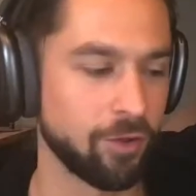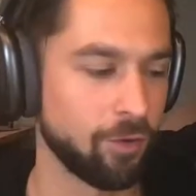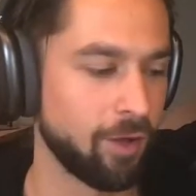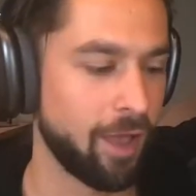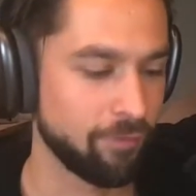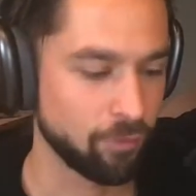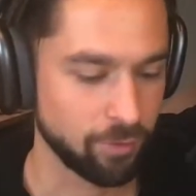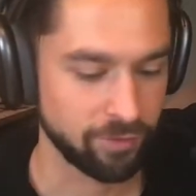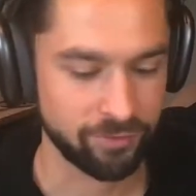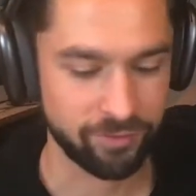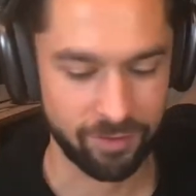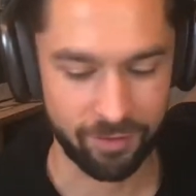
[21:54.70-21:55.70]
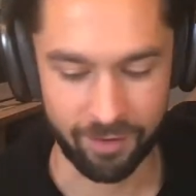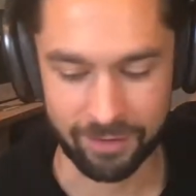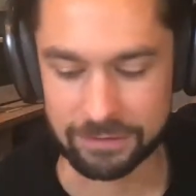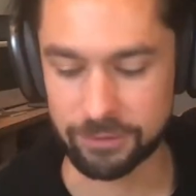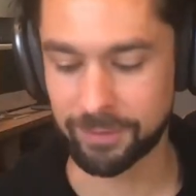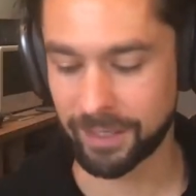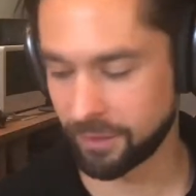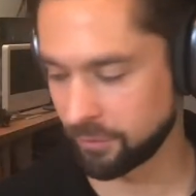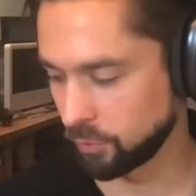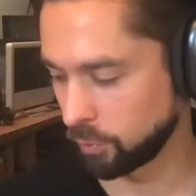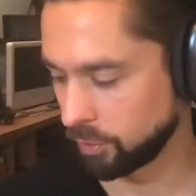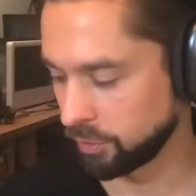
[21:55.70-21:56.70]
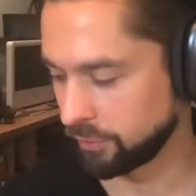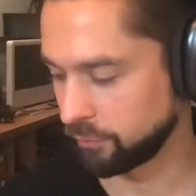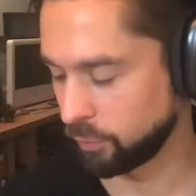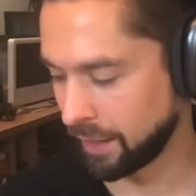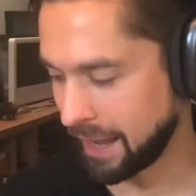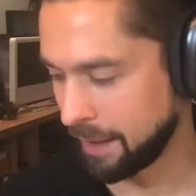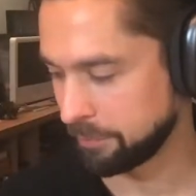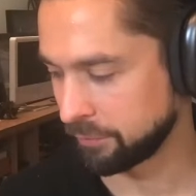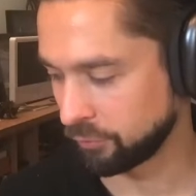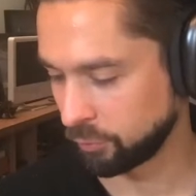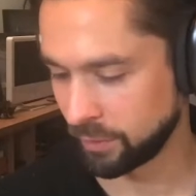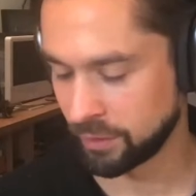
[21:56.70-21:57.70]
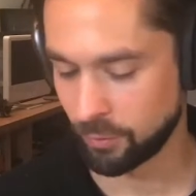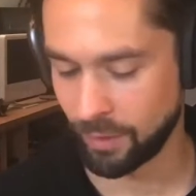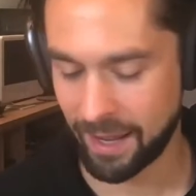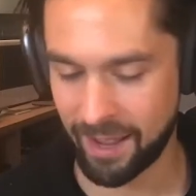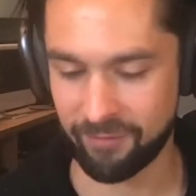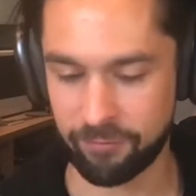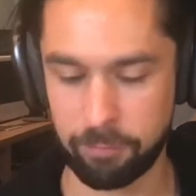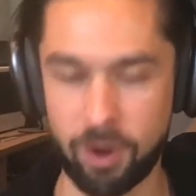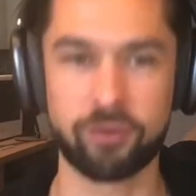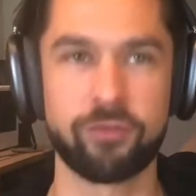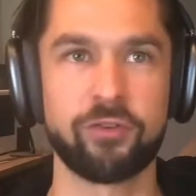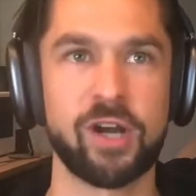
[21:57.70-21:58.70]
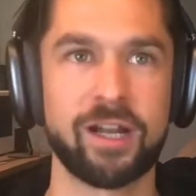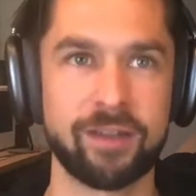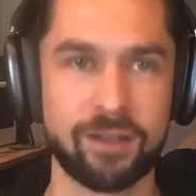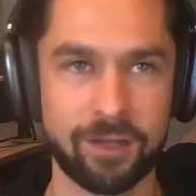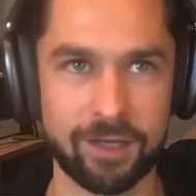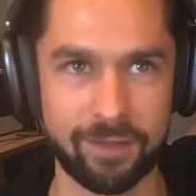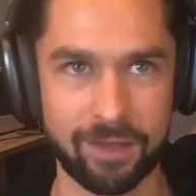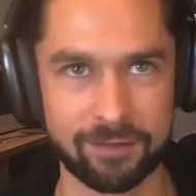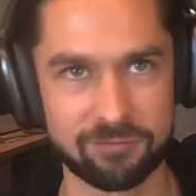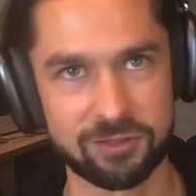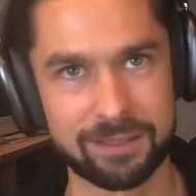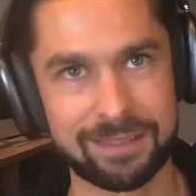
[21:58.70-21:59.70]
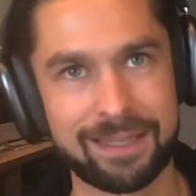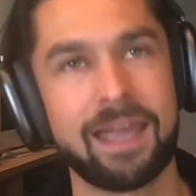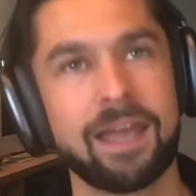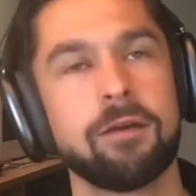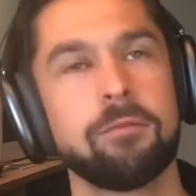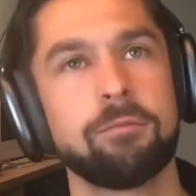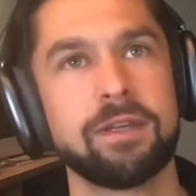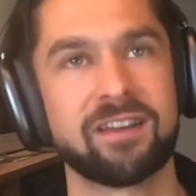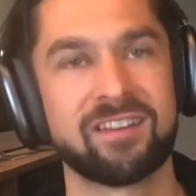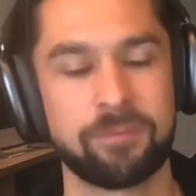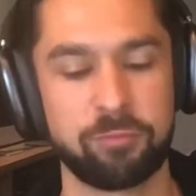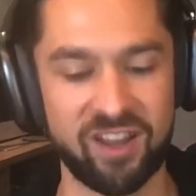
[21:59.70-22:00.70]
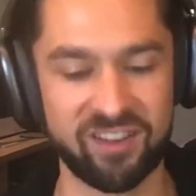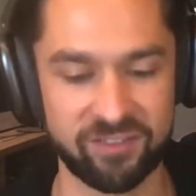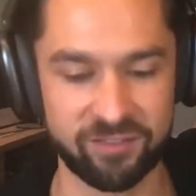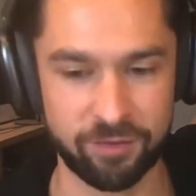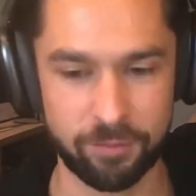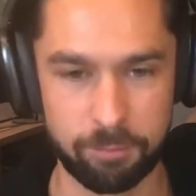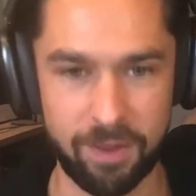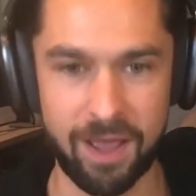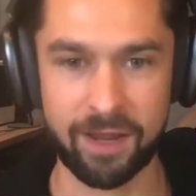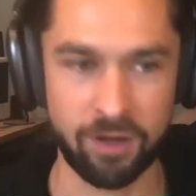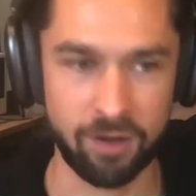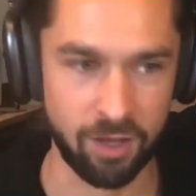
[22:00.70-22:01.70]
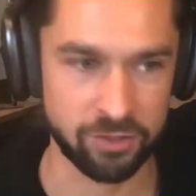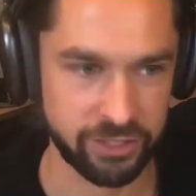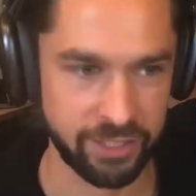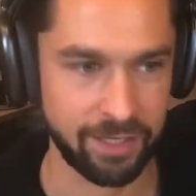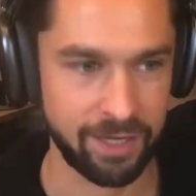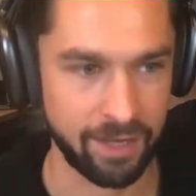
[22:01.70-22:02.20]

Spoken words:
So Evan was illuminating the world of what happens when you have parts of your identity that really can't be expressed by an on-chain